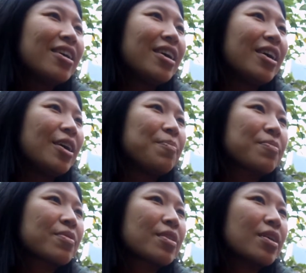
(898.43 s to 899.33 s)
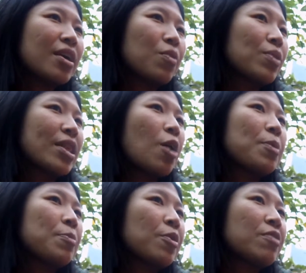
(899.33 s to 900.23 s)
And without
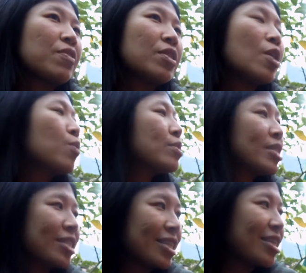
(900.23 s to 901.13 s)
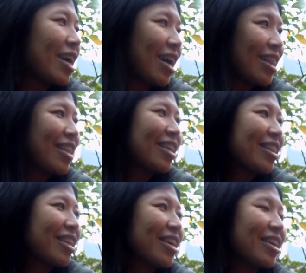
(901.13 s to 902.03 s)
people even noticing that,
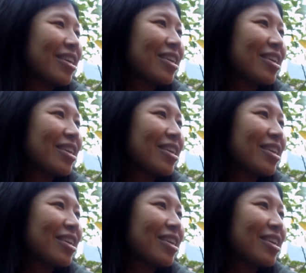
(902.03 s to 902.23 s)
like,